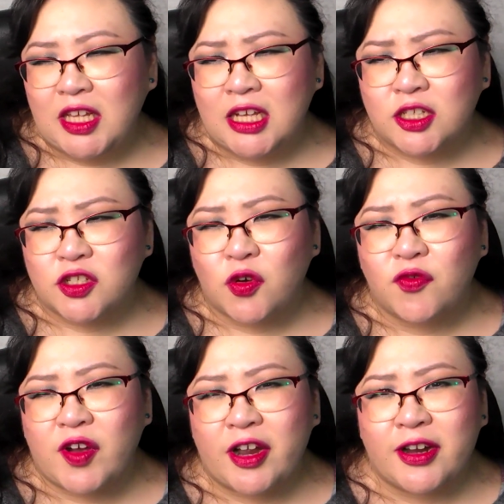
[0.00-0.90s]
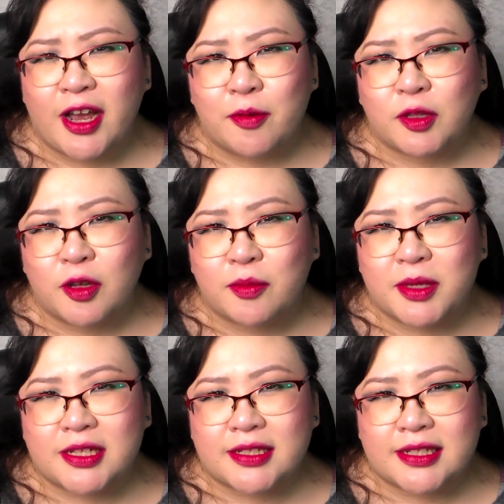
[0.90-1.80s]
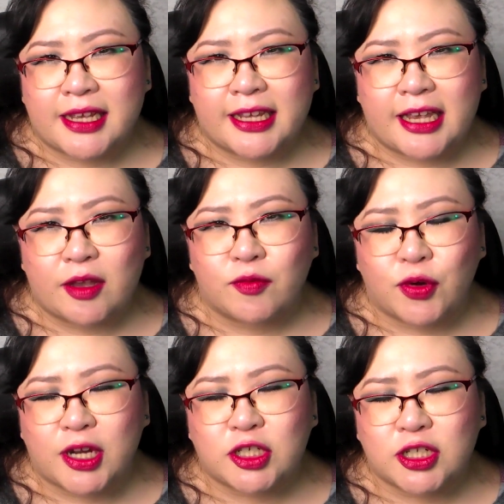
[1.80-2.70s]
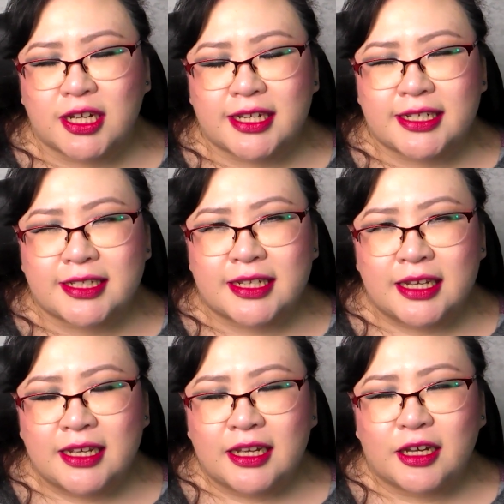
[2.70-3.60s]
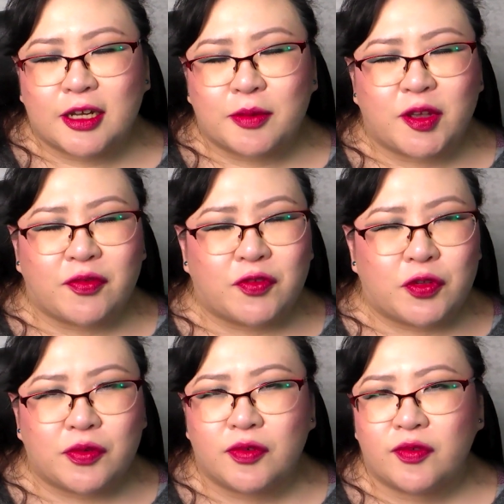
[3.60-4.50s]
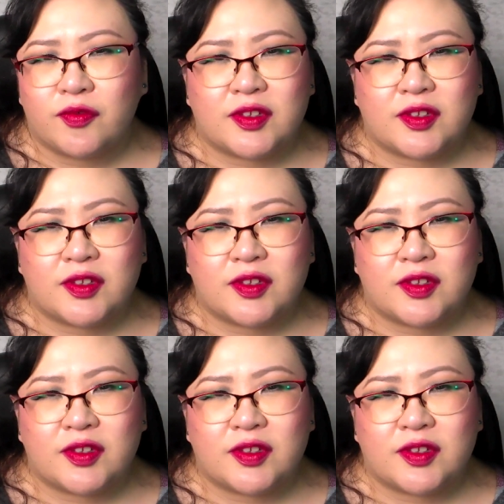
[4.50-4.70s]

And so Fire Emblem is a game franchise. Um, if you've